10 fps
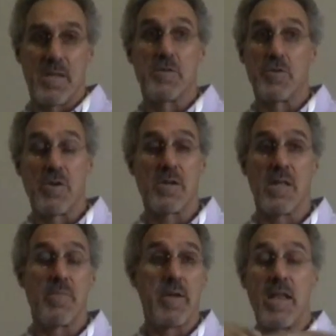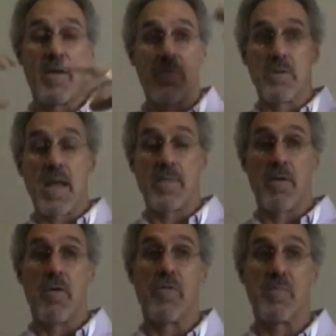historically, but we never had
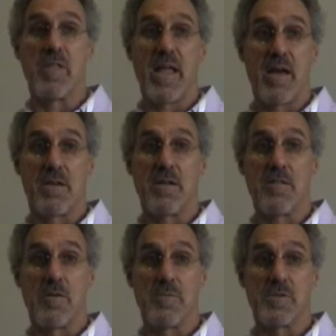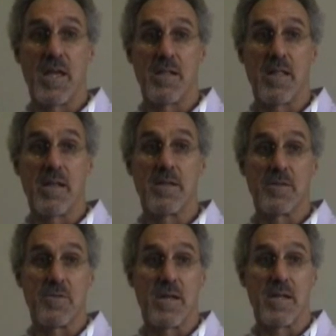the whole thing play out on a global scale like it
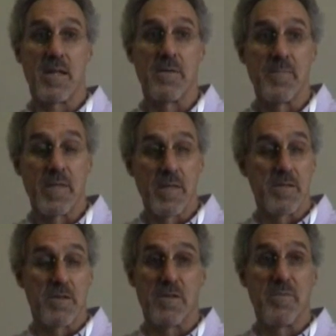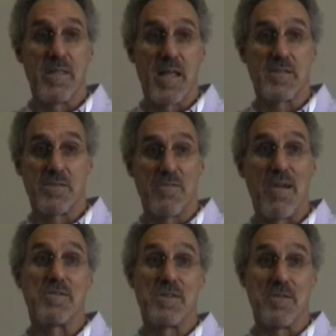is right now. So to me, that's
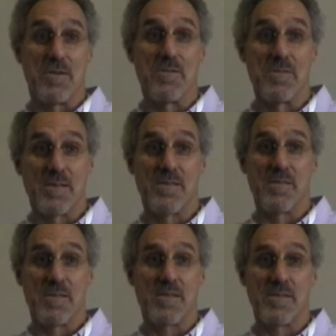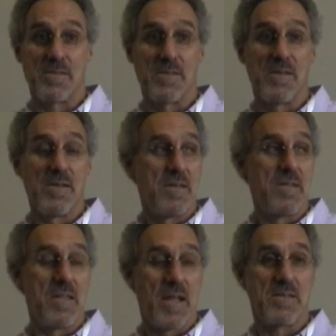ground zero. That's
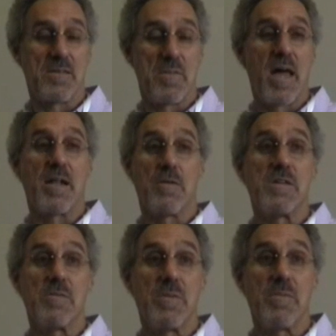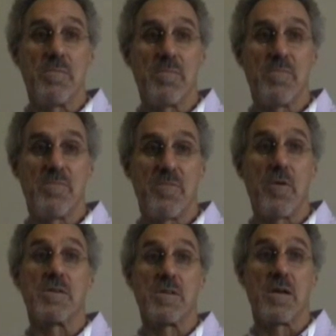the battle we should be
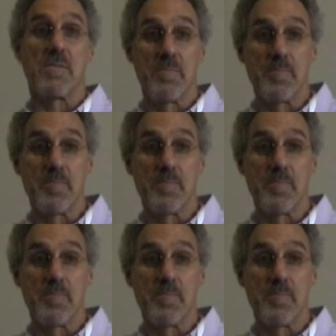focused on.